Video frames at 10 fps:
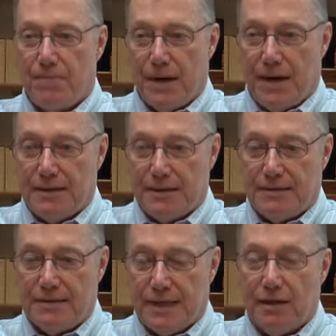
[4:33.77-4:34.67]
I
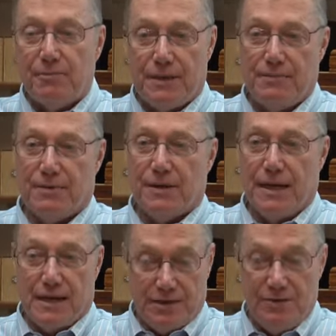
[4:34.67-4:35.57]
tell people,
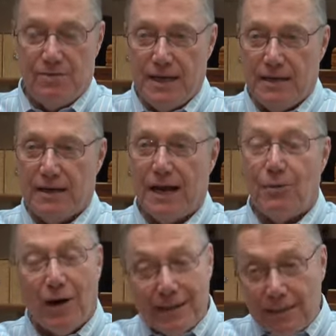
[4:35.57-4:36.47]
and I do mean it, I
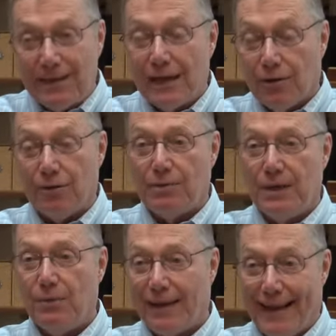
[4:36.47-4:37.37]
want them to get a hold of
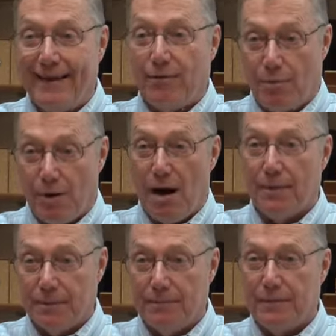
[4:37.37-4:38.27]
me when they have a
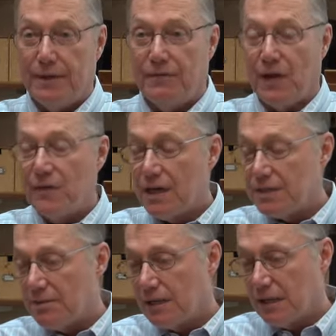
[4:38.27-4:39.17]
problem. If they've got
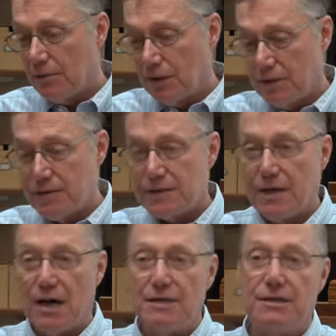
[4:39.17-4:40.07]
something they want to
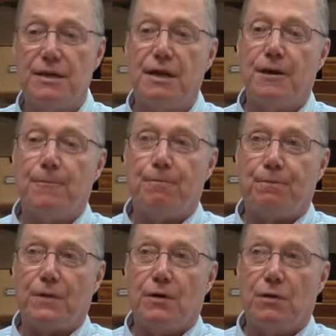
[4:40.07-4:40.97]
discuss,
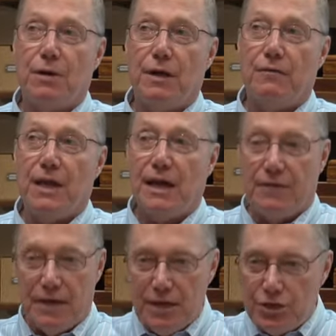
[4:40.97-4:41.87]
or if they have
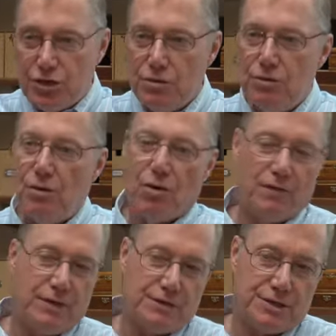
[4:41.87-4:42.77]
an issue, or
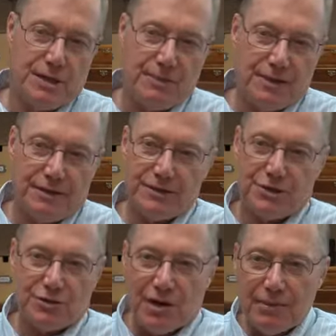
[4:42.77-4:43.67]
there's something that's
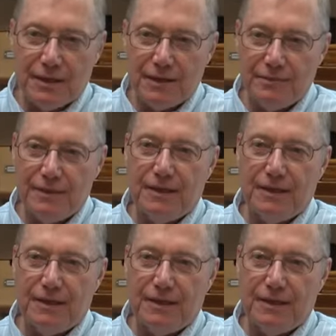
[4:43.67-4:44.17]
troubling them,